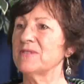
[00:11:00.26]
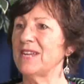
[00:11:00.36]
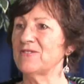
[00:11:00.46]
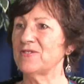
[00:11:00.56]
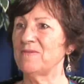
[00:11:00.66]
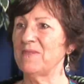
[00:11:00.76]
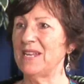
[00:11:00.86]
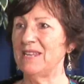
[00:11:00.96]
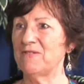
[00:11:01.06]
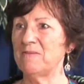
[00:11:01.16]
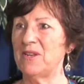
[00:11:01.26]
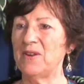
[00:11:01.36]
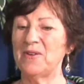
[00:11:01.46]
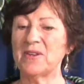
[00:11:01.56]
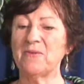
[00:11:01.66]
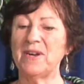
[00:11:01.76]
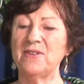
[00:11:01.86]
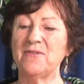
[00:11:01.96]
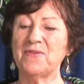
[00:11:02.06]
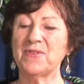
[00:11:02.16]
touch them, they leave them alone. And quite
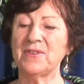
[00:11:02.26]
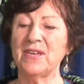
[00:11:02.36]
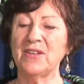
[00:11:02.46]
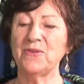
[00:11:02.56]
often,